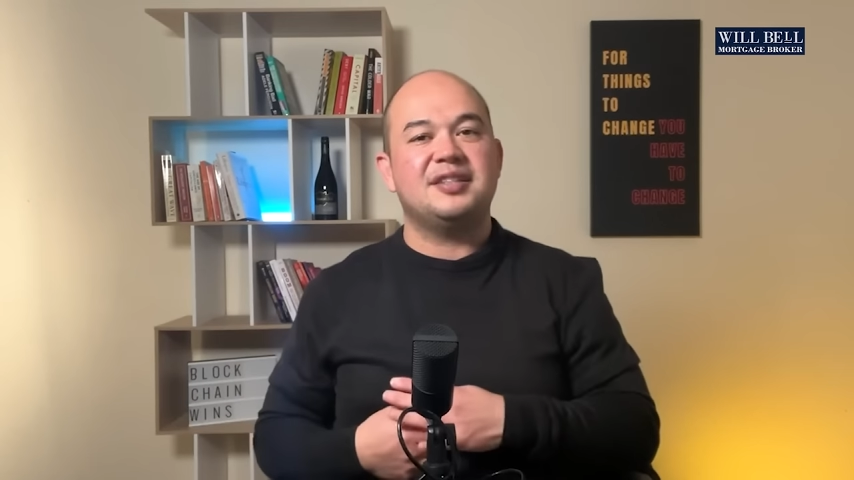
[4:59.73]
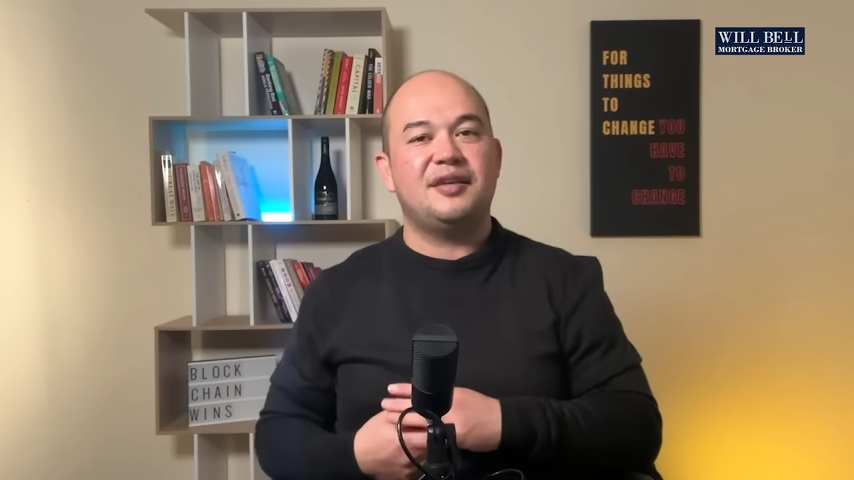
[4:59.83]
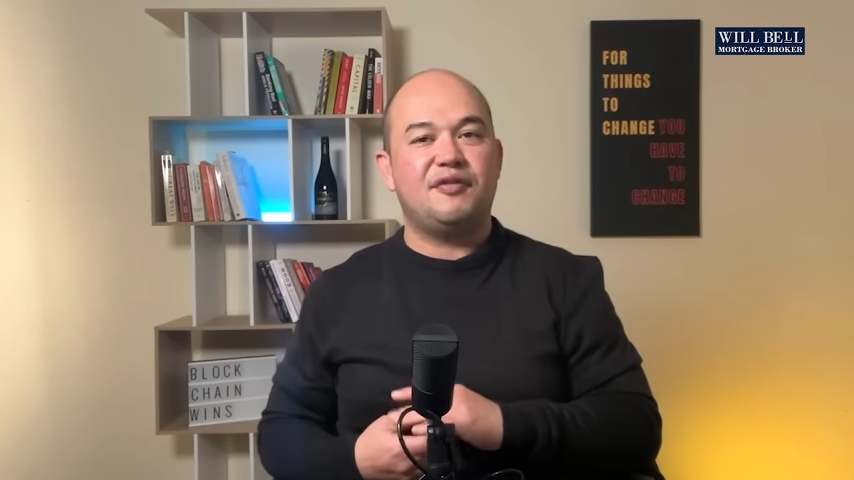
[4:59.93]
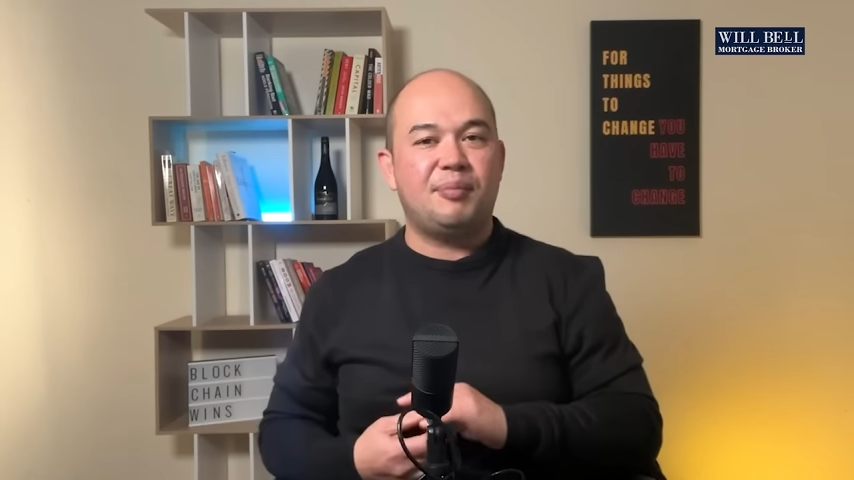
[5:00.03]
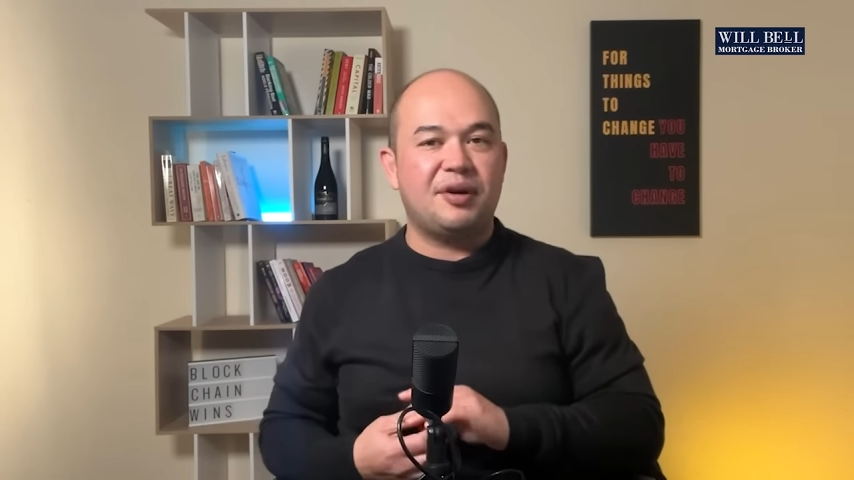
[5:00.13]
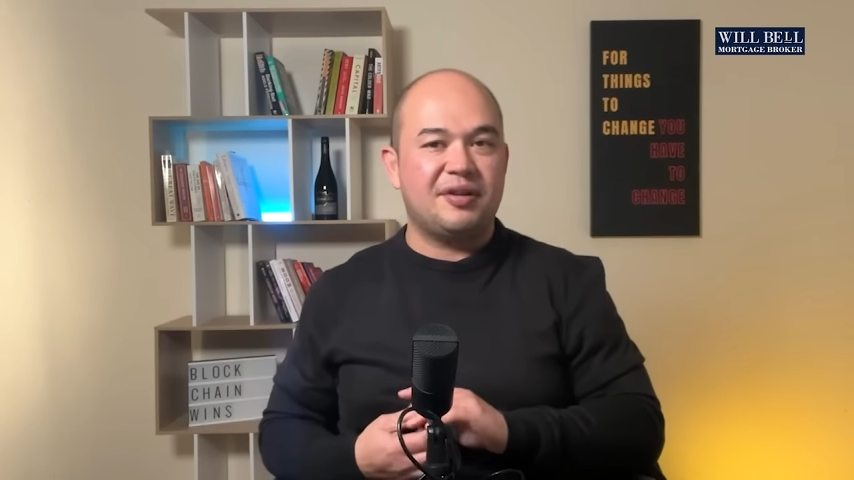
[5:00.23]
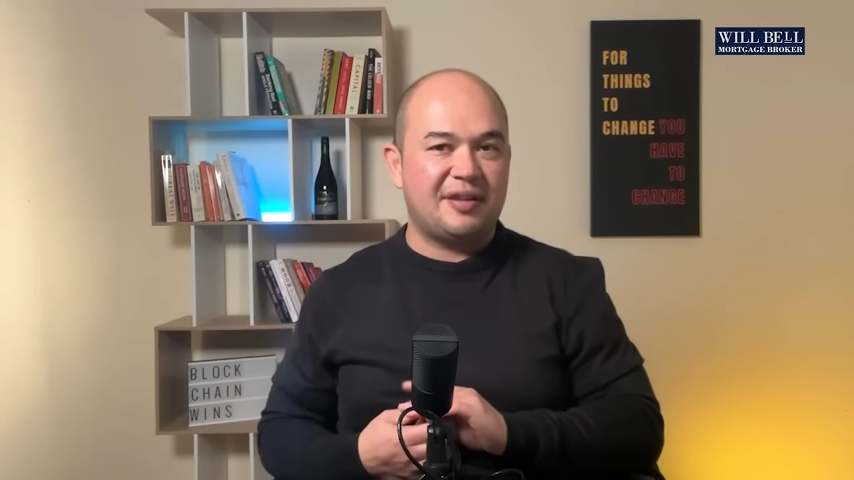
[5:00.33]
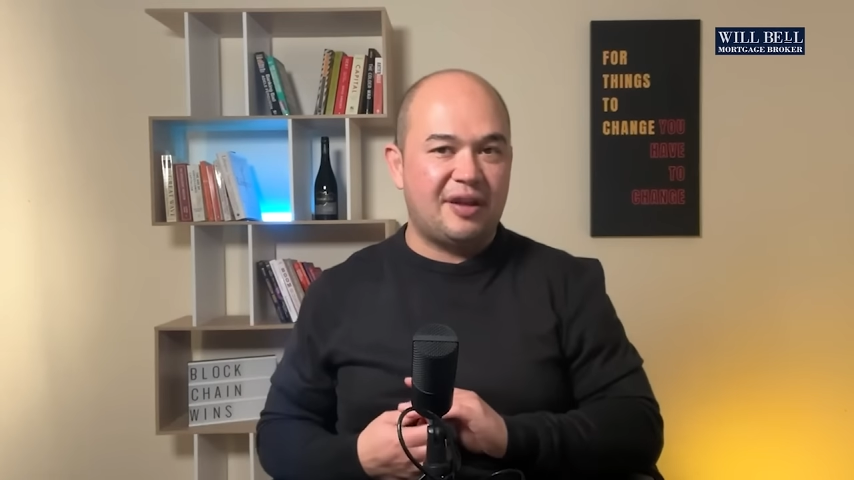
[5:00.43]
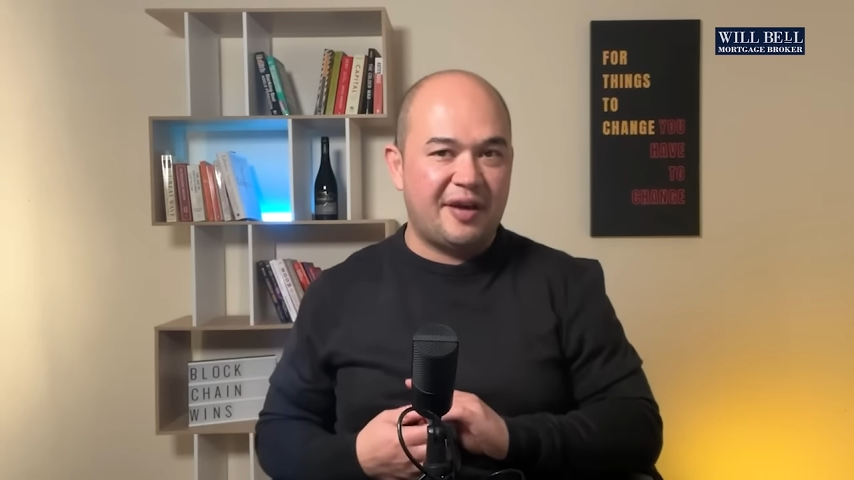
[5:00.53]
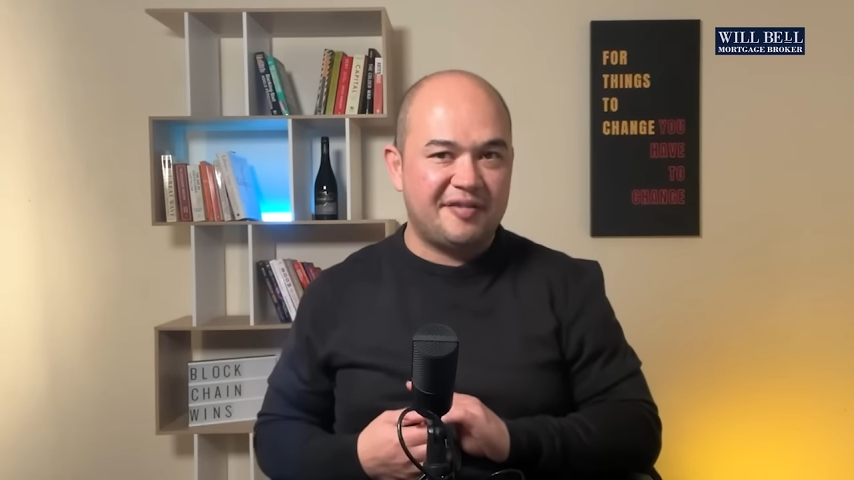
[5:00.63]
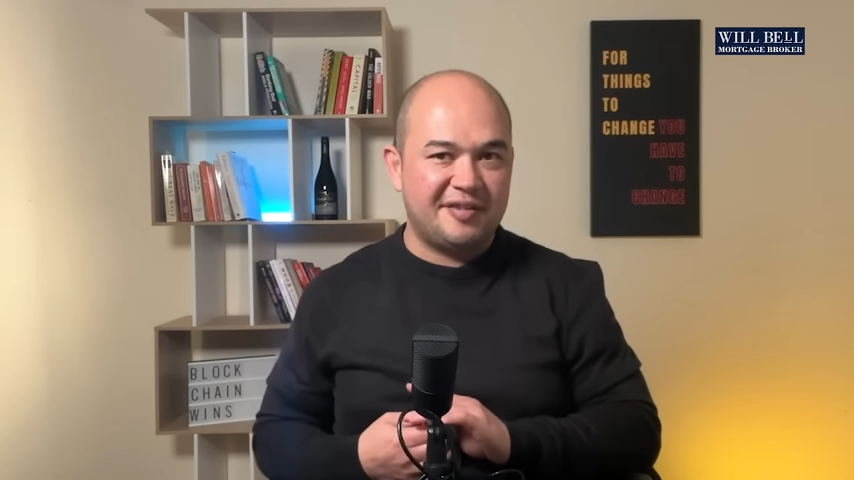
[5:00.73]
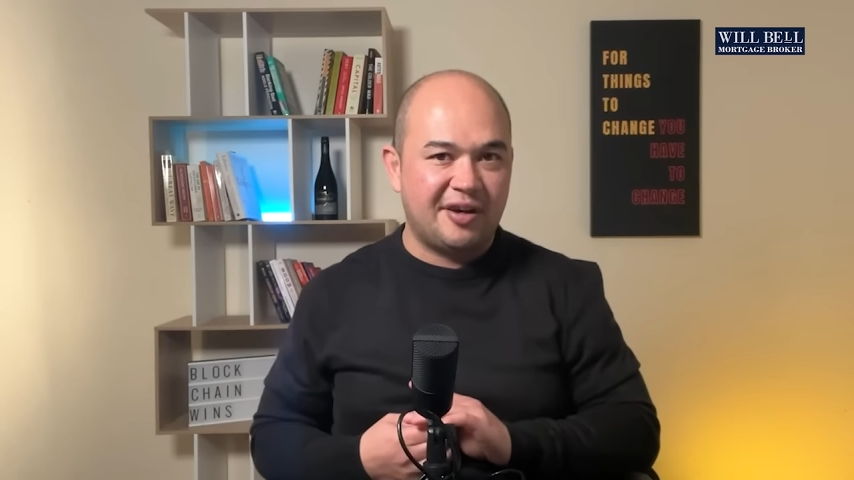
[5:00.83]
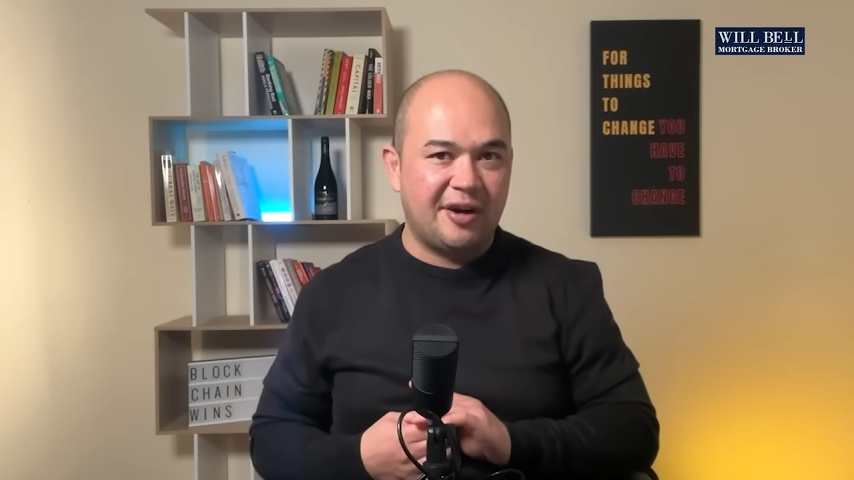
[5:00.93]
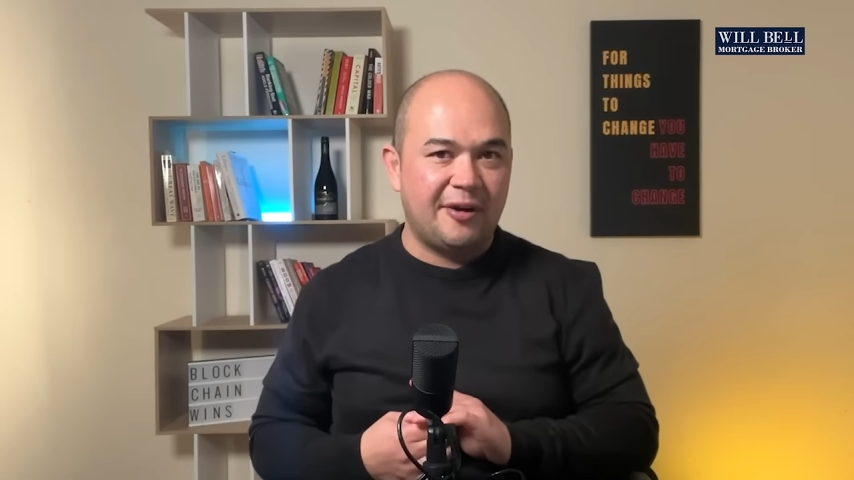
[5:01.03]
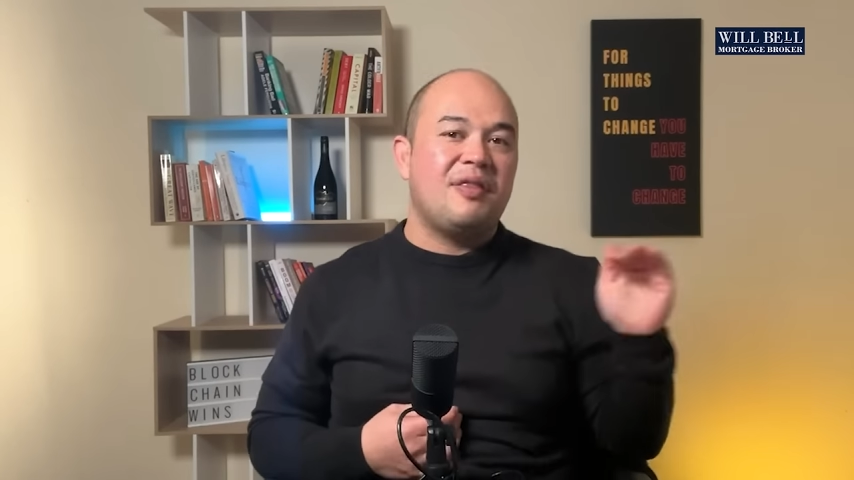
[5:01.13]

to live a modest lifestyle.